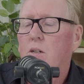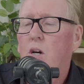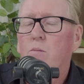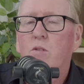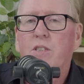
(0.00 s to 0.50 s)

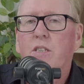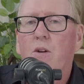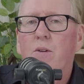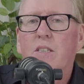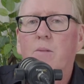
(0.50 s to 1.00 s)
I was
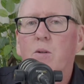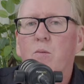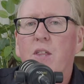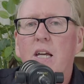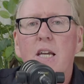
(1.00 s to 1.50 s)
going somewhere
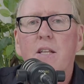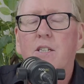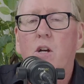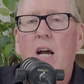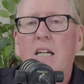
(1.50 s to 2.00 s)
with that. Yeah,
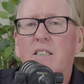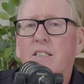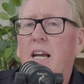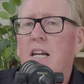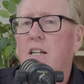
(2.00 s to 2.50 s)
so
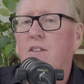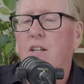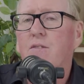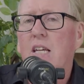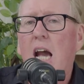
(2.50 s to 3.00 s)
understanding
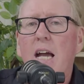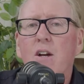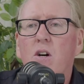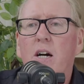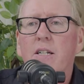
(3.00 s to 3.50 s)
that the
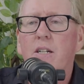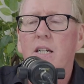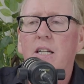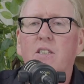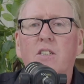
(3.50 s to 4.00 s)
AI
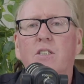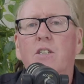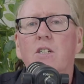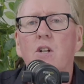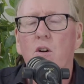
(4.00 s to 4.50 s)
needs
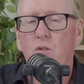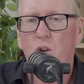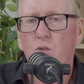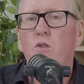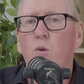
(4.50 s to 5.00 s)
to know
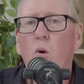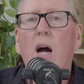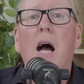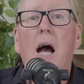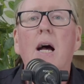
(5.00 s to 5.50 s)
who you
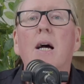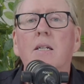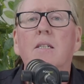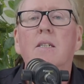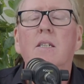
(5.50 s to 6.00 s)

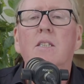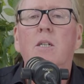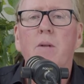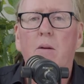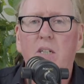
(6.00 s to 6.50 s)
are
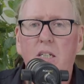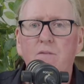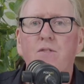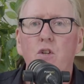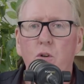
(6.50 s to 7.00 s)
to be able to
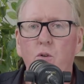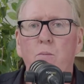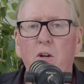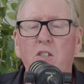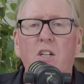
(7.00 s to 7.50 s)
give you
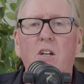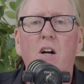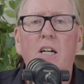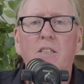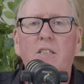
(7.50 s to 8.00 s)

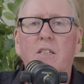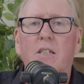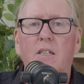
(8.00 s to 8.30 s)
personalised